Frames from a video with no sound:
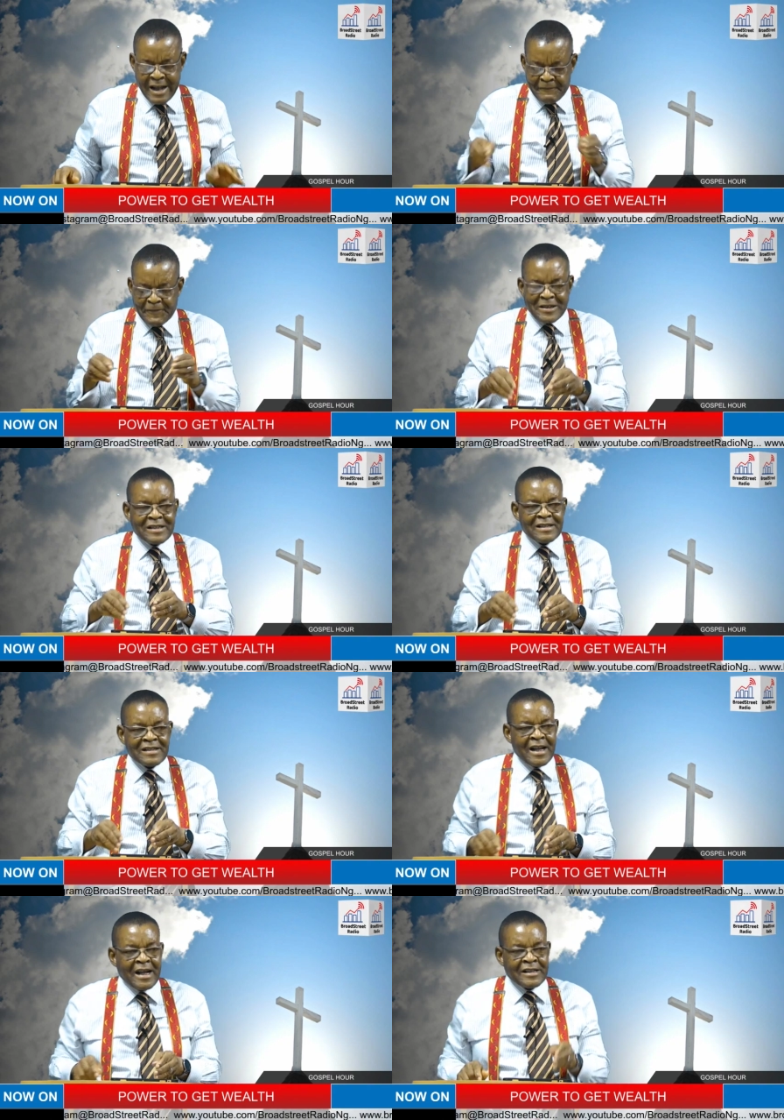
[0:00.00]
emphasis
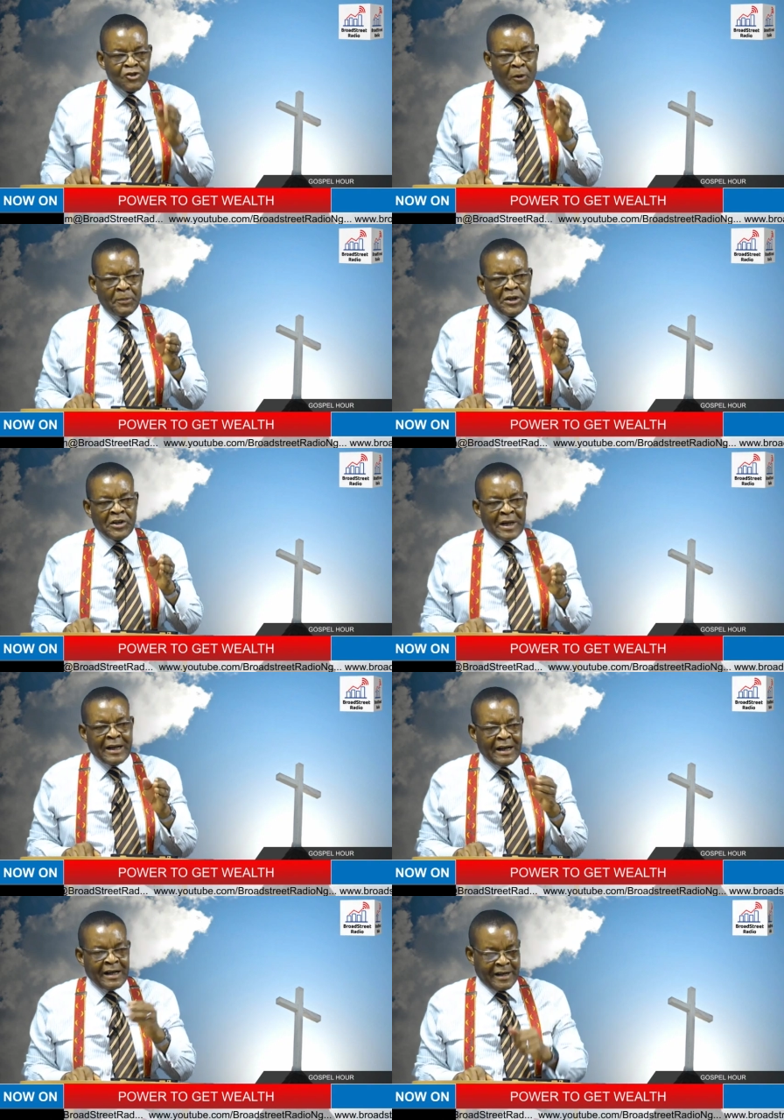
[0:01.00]
here is W W
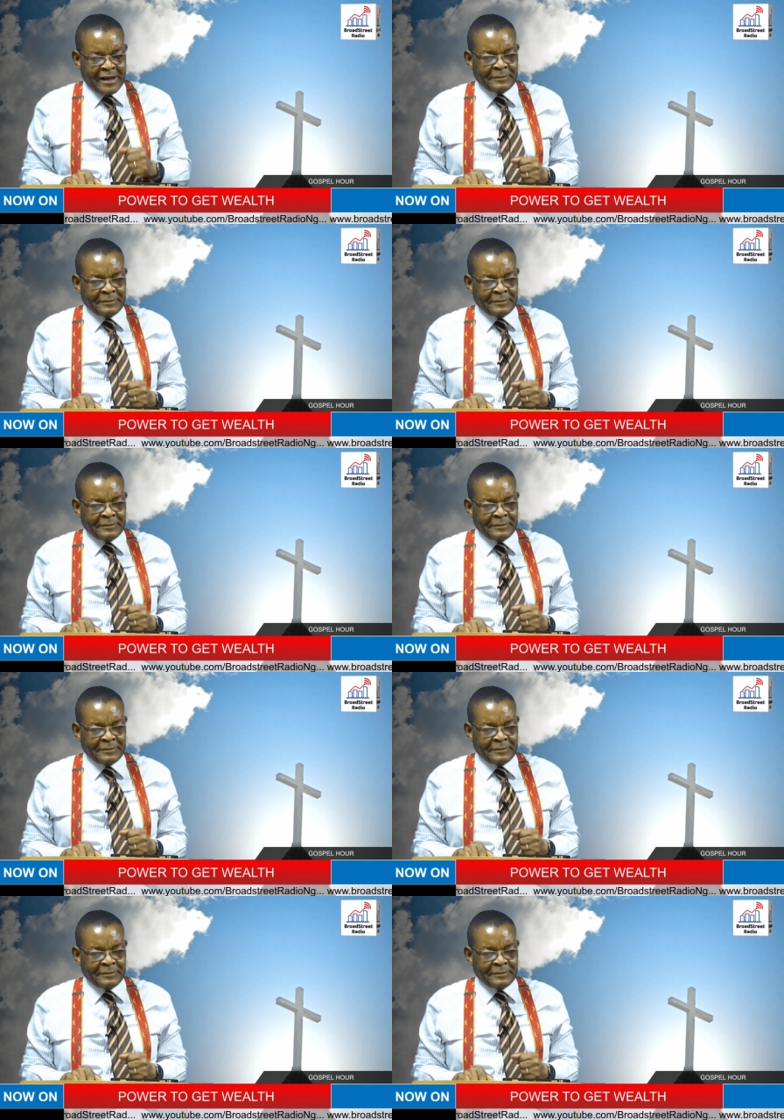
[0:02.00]
L K.